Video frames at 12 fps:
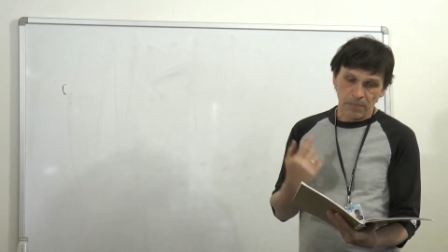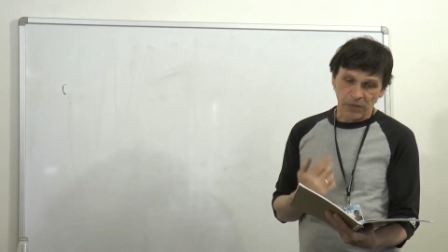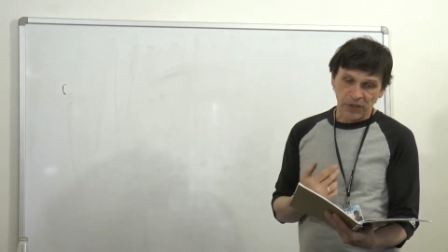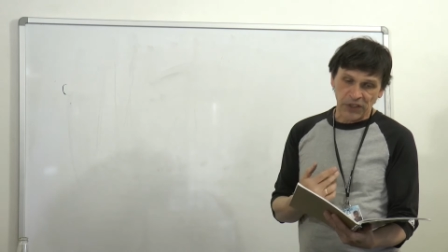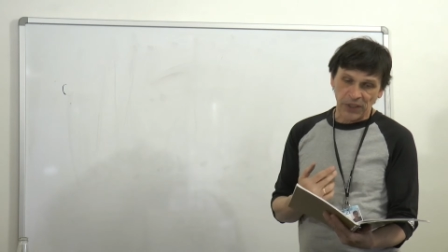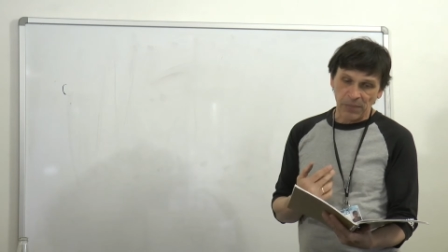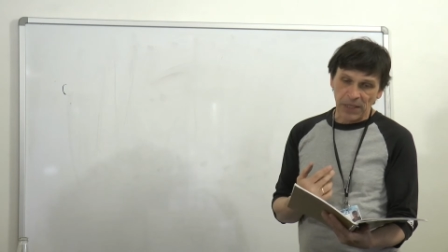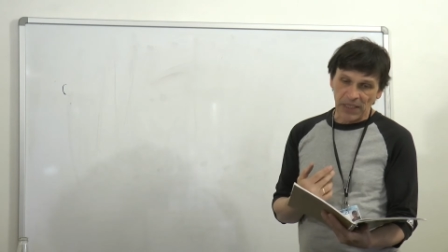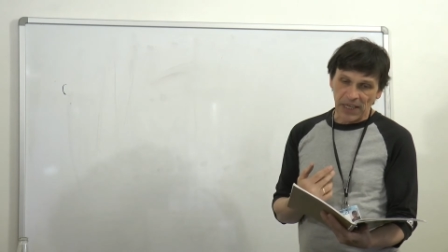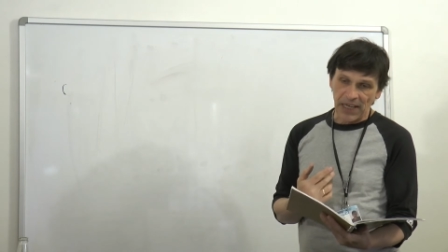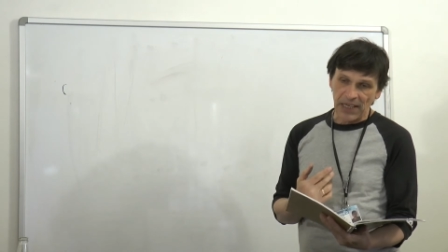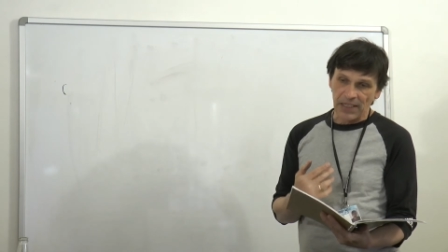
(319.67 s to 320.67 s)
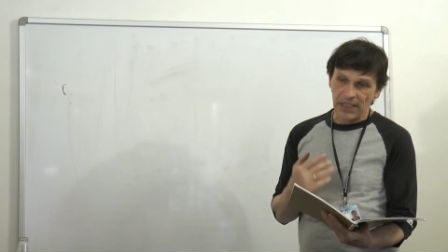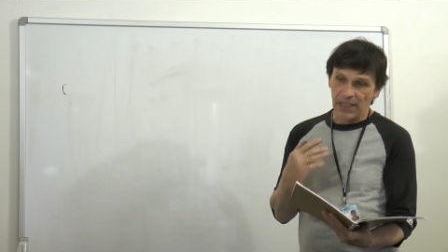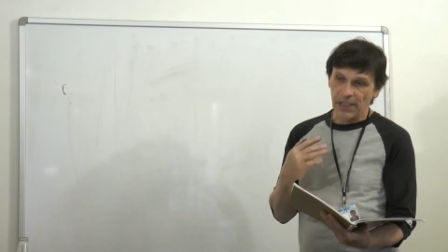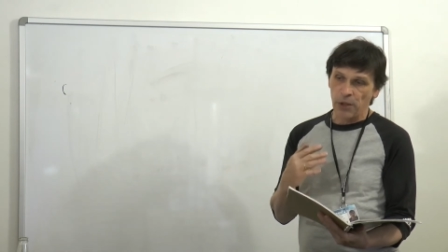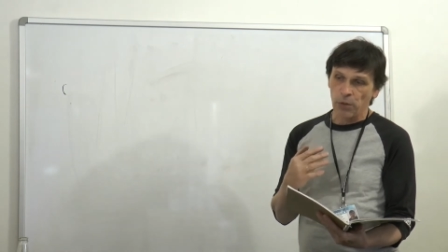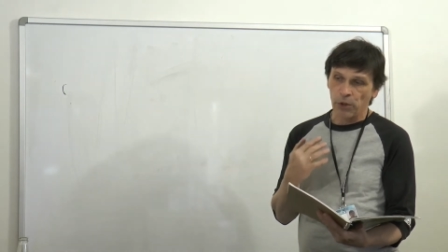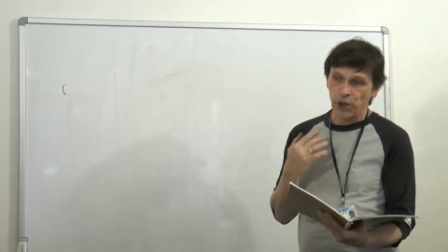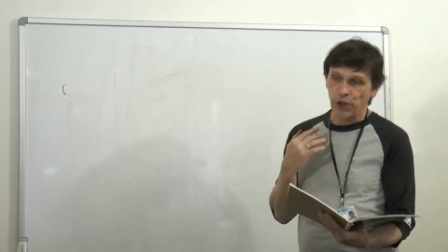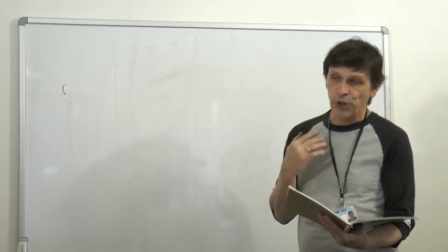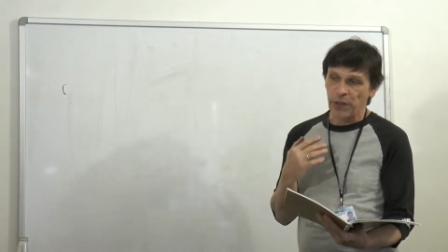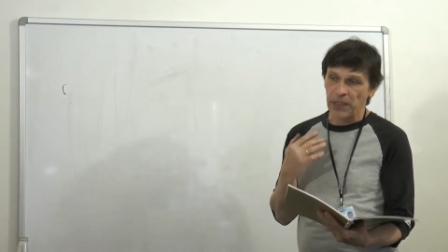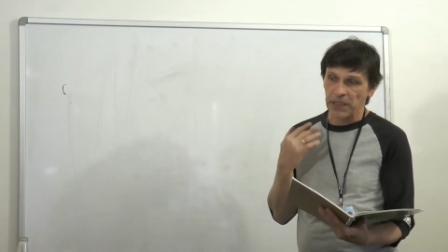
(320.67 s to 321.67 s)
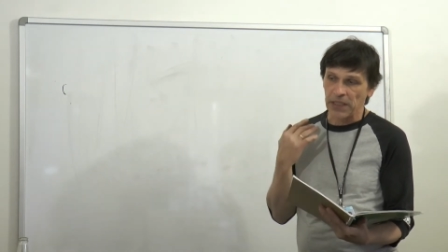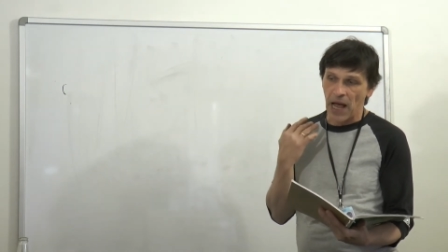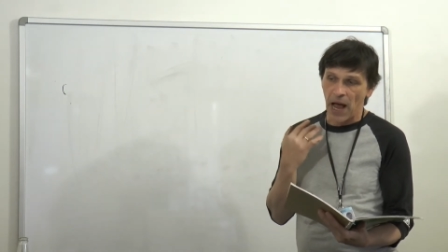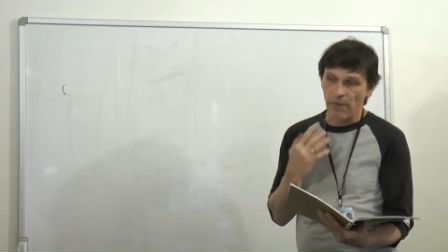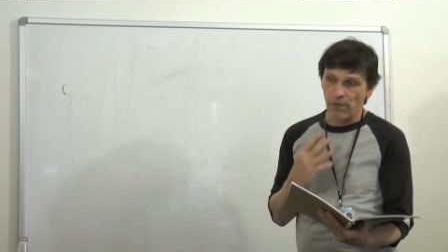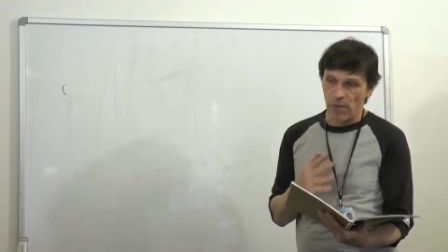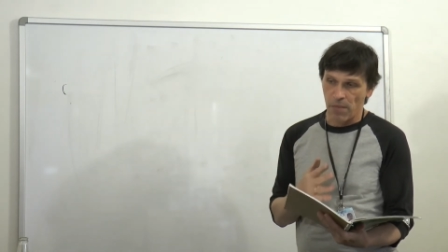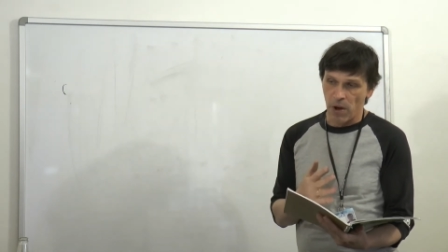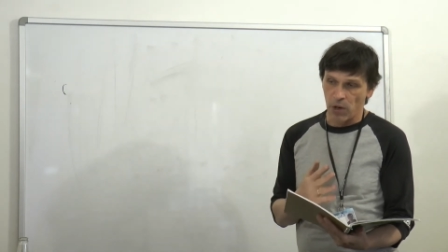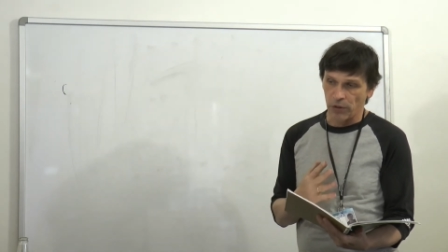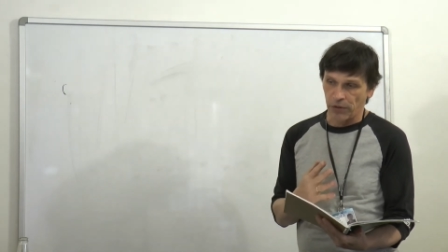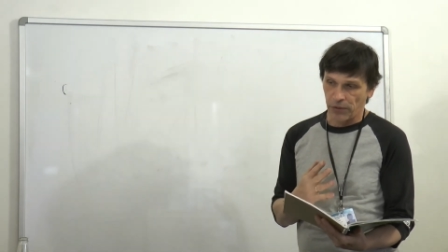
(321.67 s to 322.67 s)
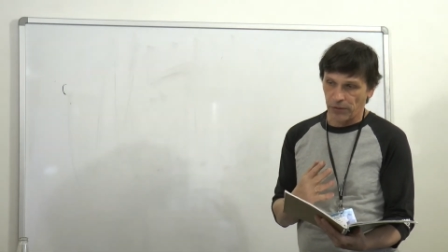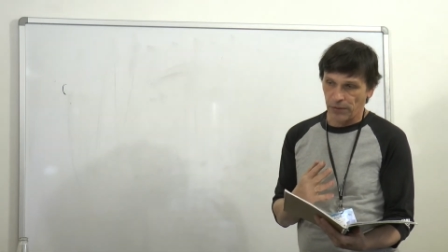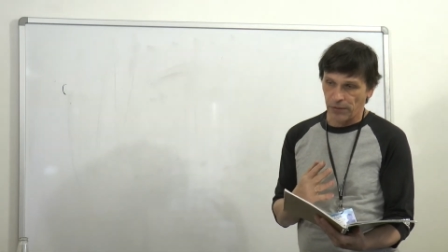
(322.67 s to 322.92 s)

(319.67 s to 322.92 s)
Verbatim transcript: simulate like you were shooting a live remote.